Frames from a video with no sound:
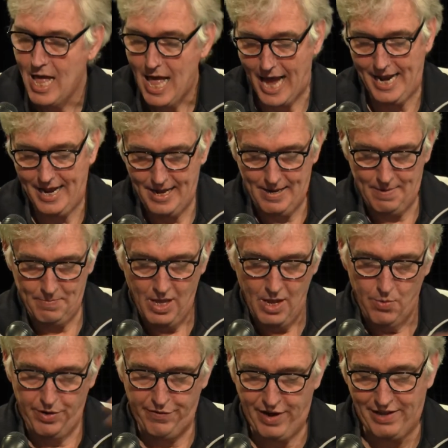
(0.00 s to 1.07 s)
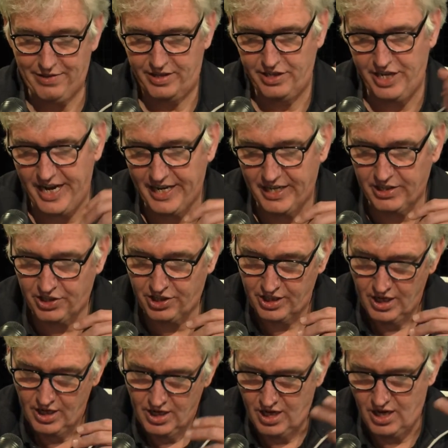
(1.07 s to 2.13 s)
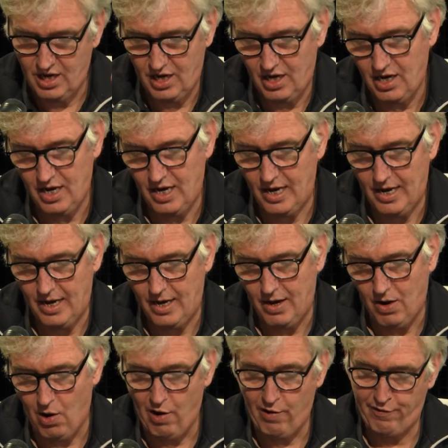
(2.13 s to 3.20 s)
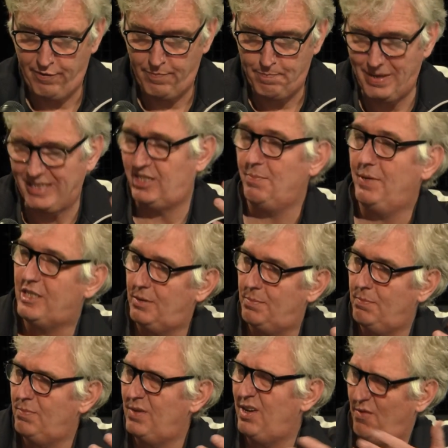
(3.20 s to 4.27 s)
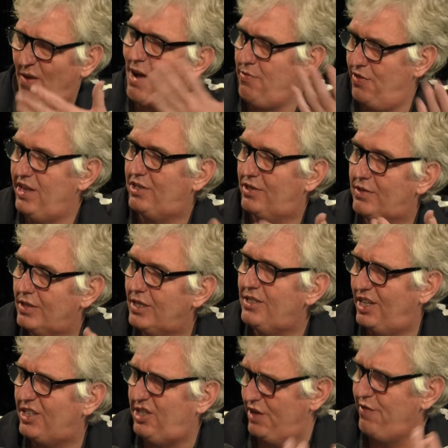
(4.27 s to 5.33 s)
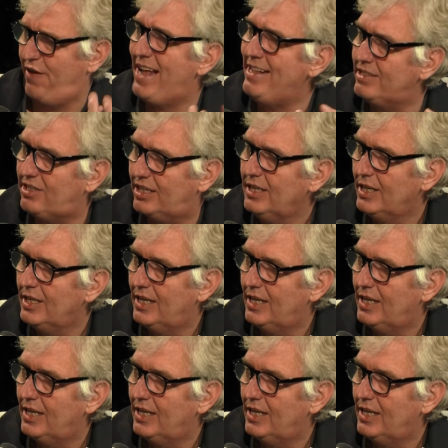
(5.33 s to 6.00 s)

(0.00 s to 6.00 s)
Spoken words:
Hey, we've had years of pessimism around this event,